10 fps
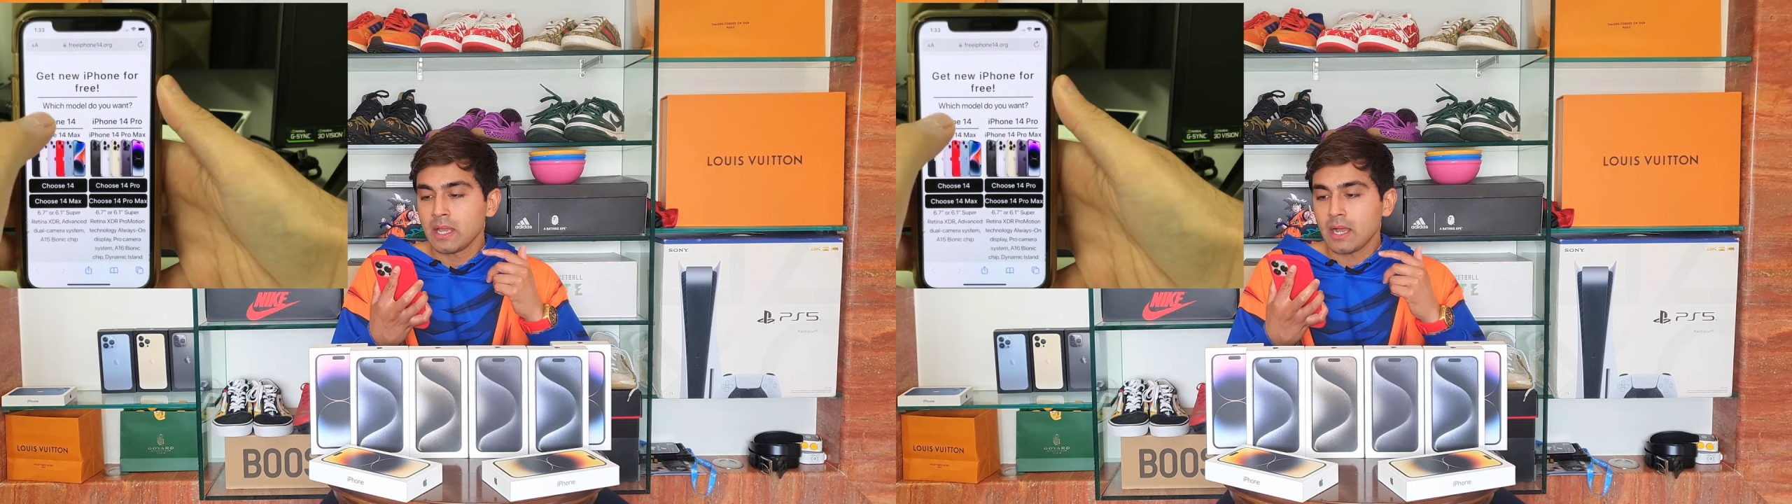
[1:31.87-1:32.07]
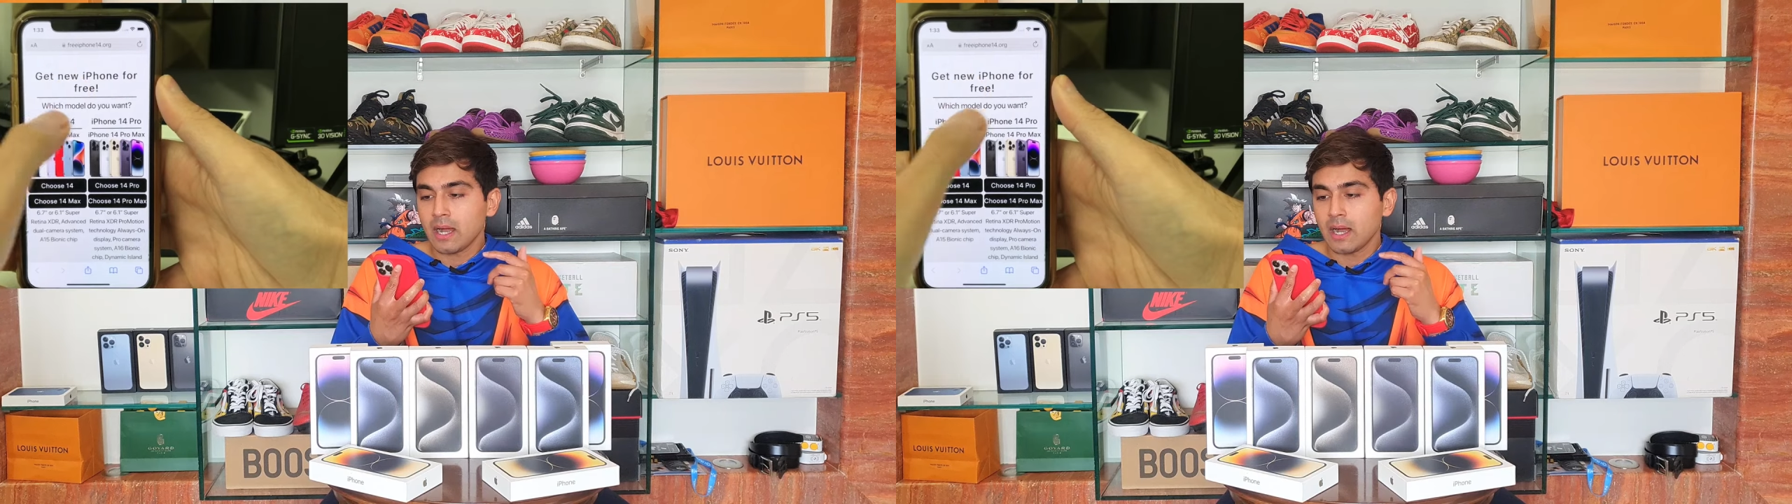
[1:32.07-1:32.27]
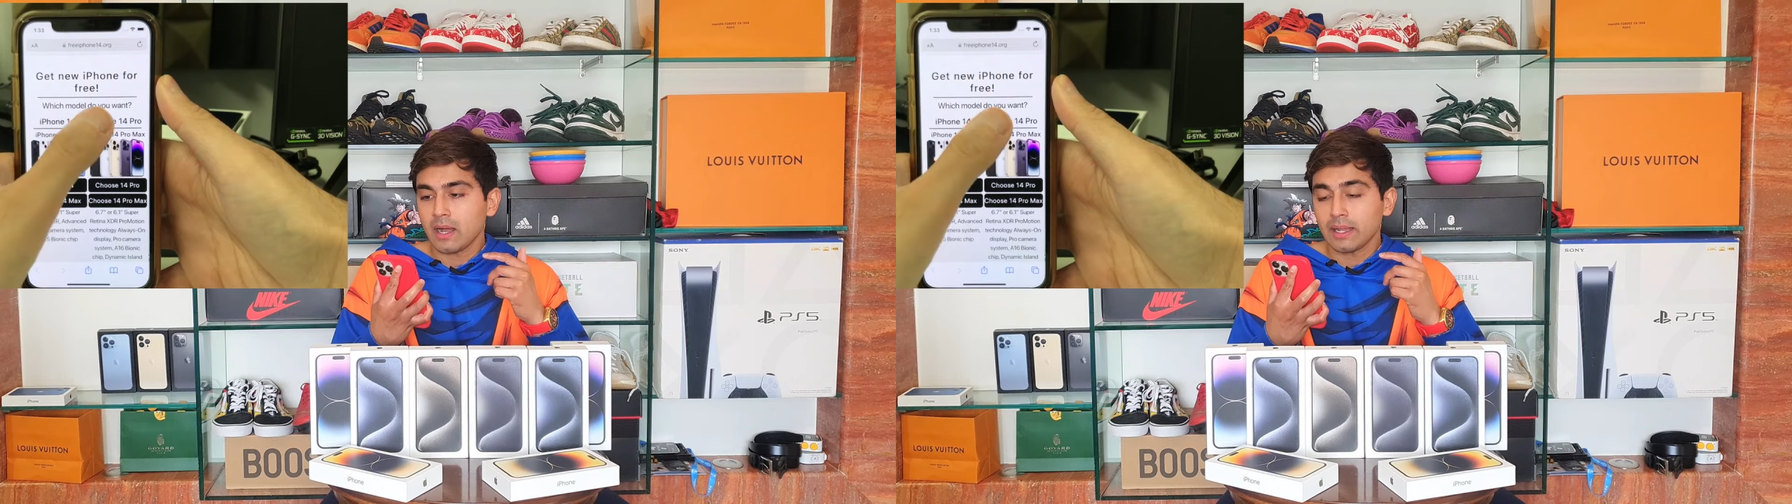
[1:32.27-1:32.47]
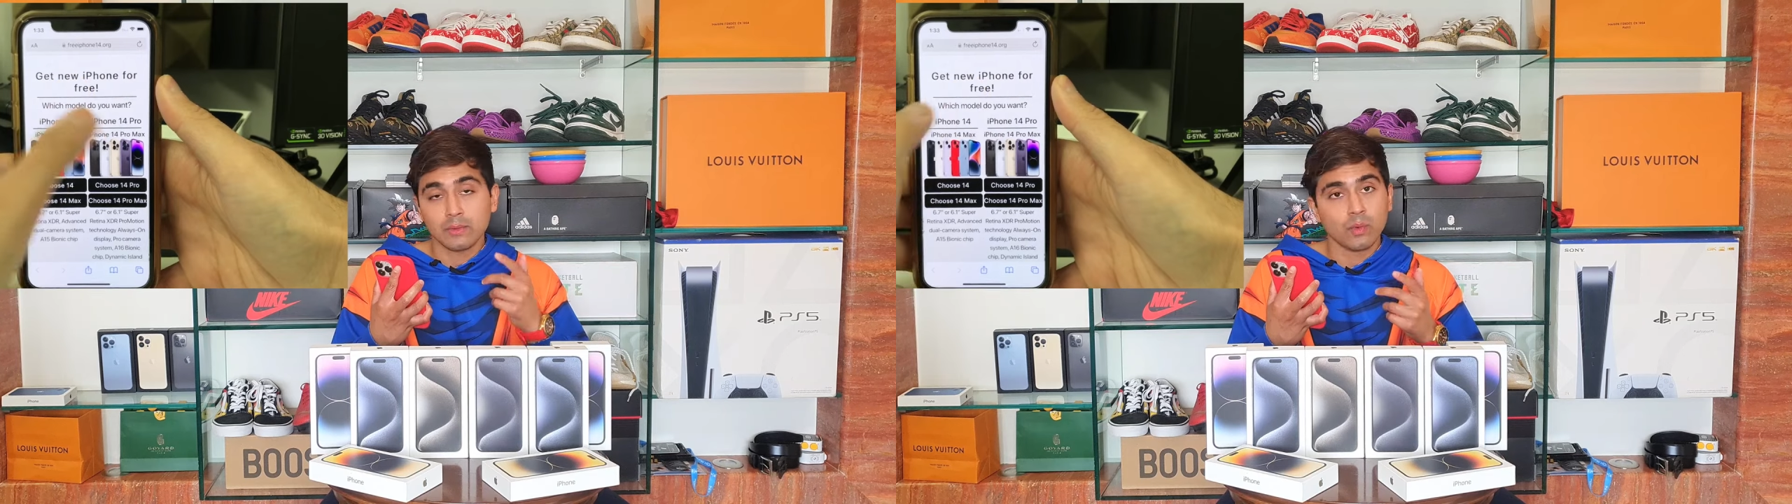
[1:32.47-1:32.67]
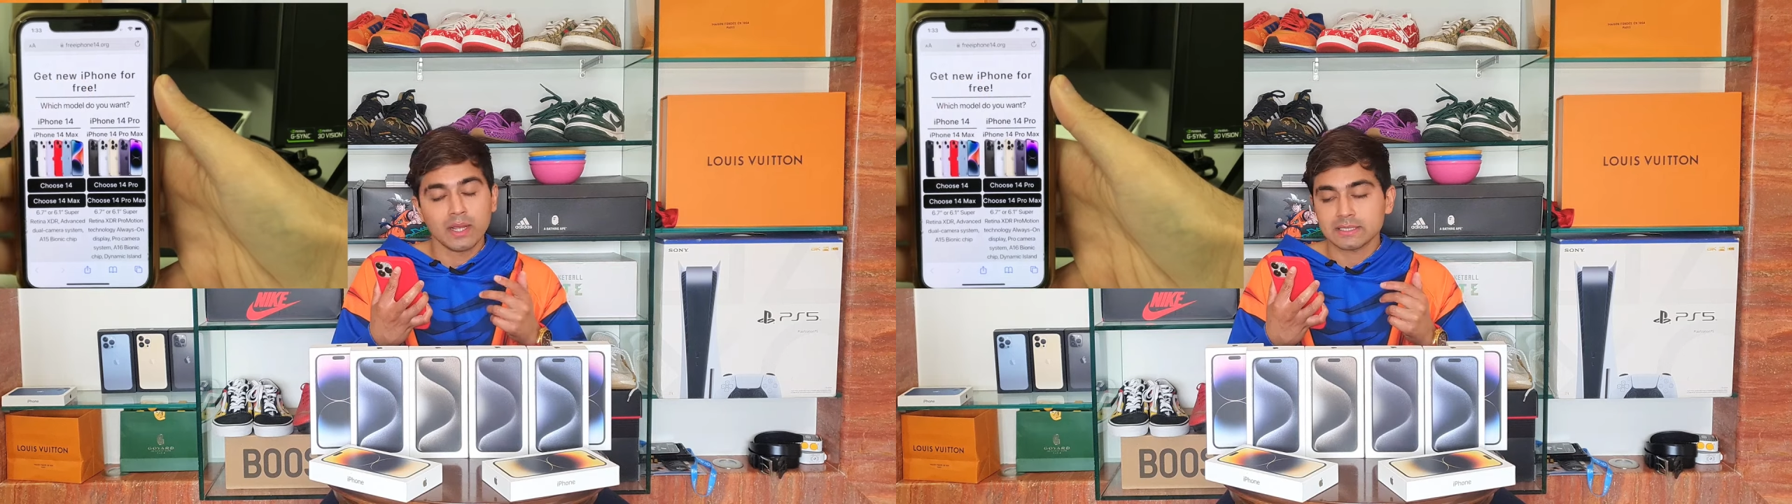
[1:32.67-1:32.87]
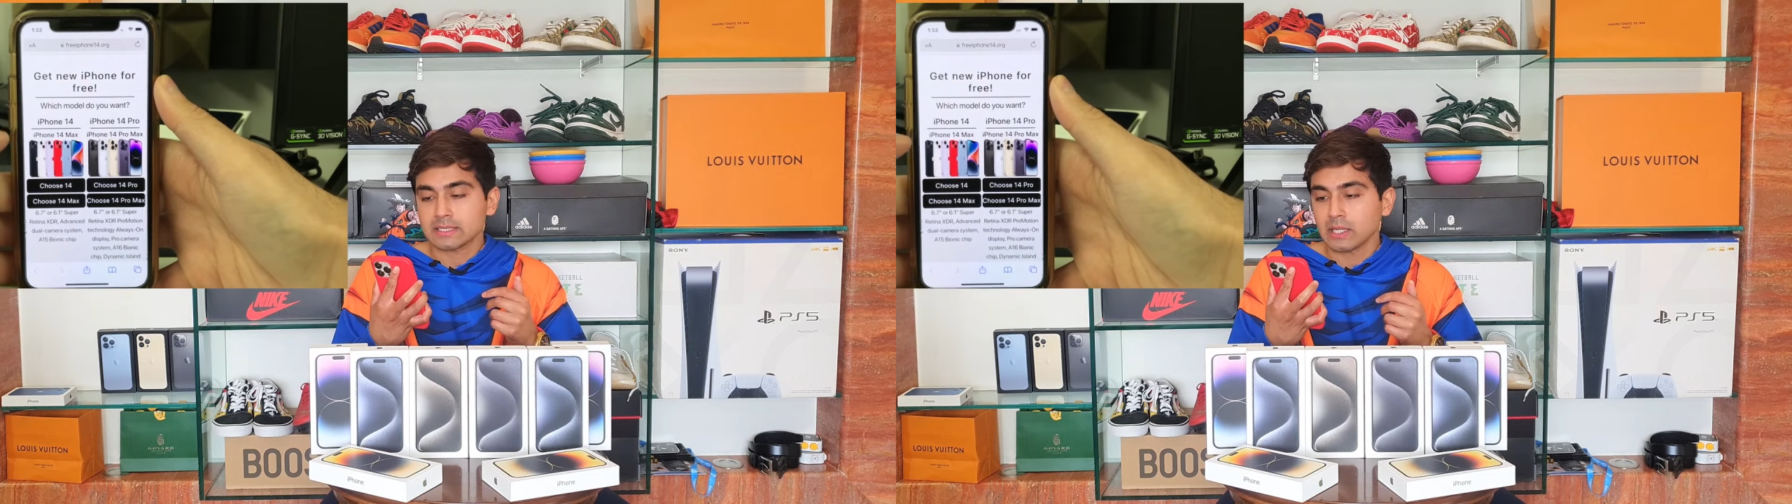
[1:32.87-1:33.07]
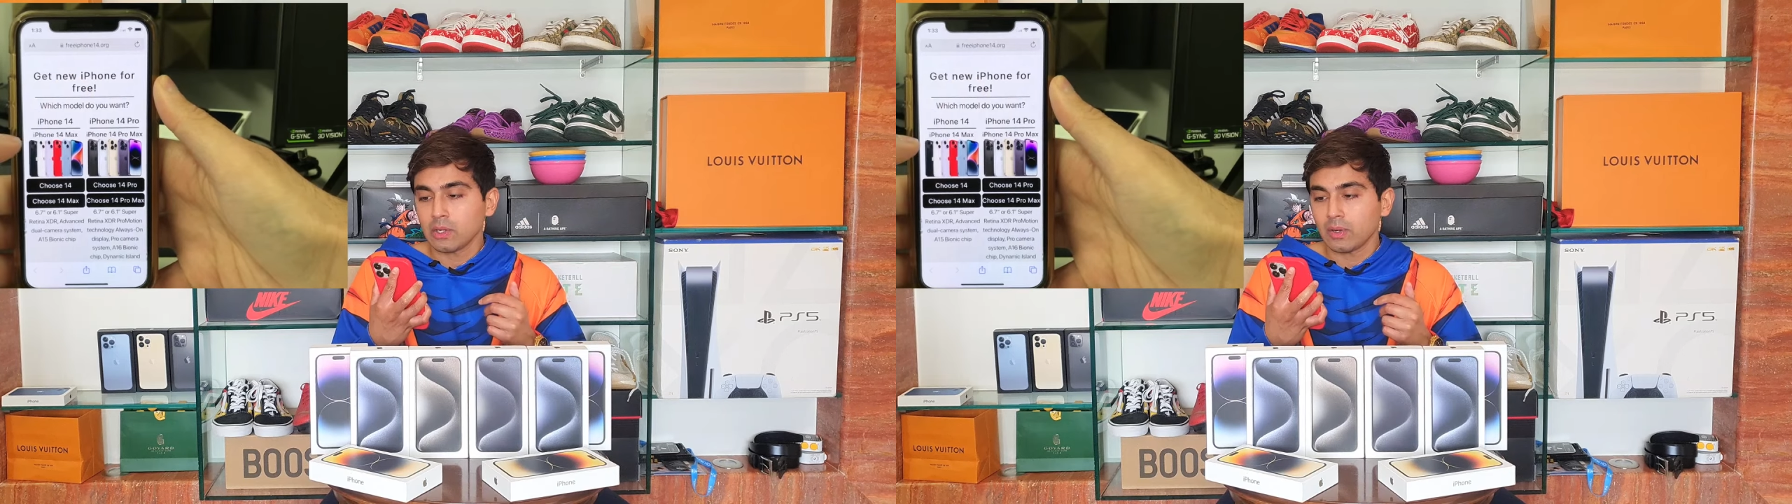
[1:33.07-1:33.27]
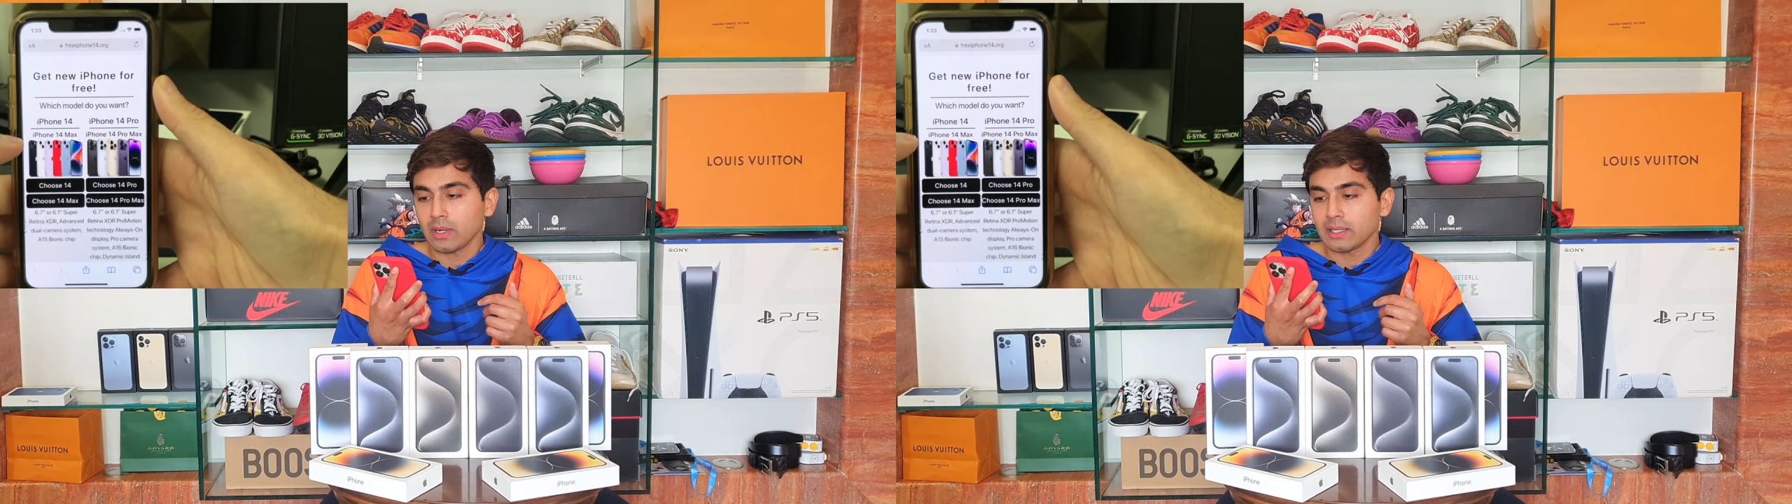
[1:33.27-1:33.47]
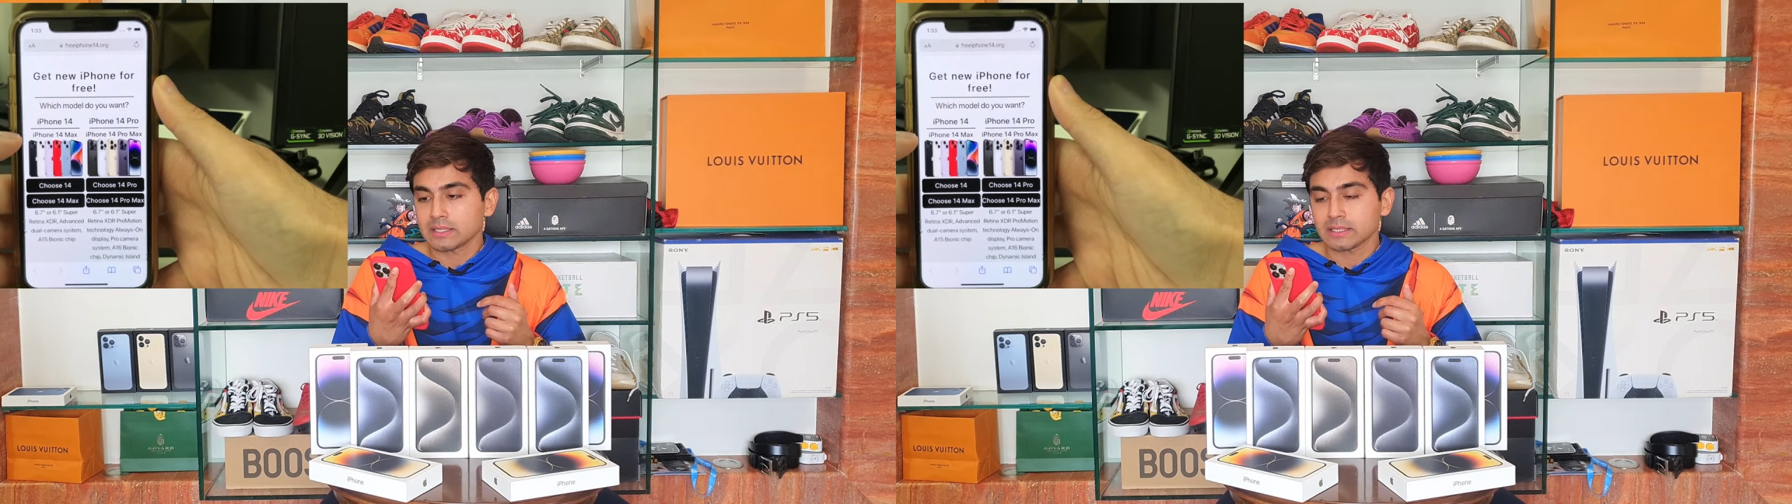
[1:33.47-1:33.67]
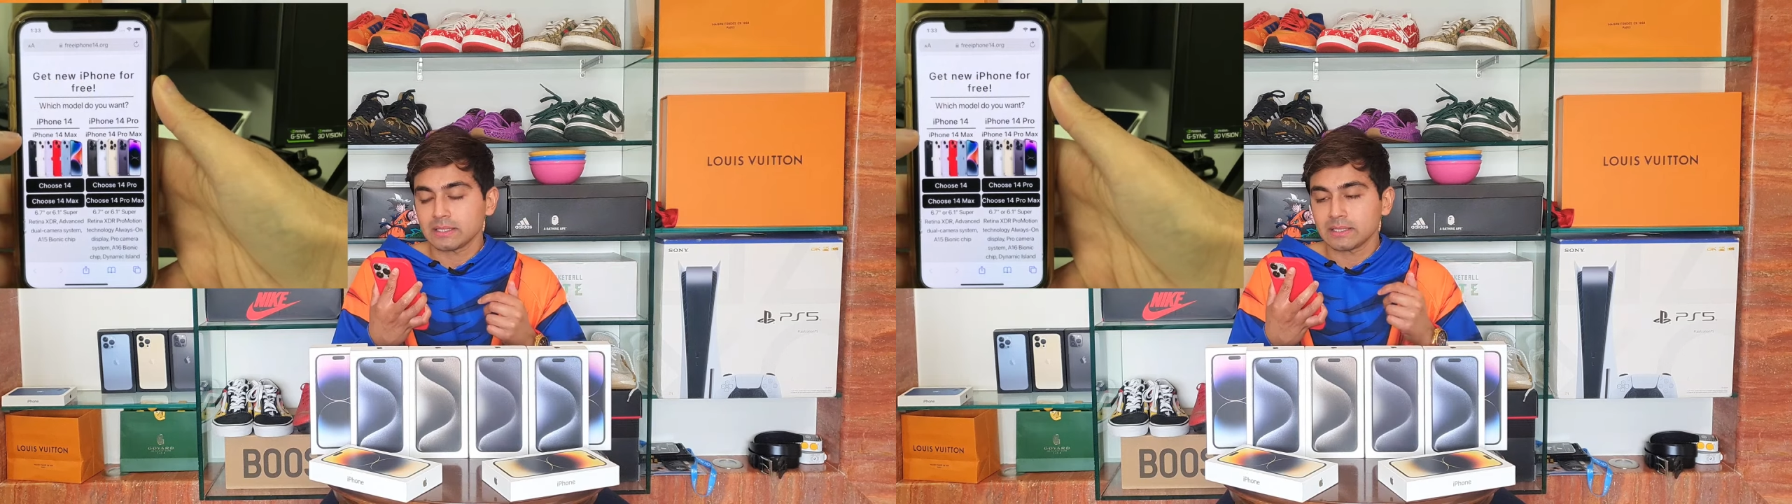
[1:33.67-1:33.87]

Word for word: Uh, it worked a lot last year,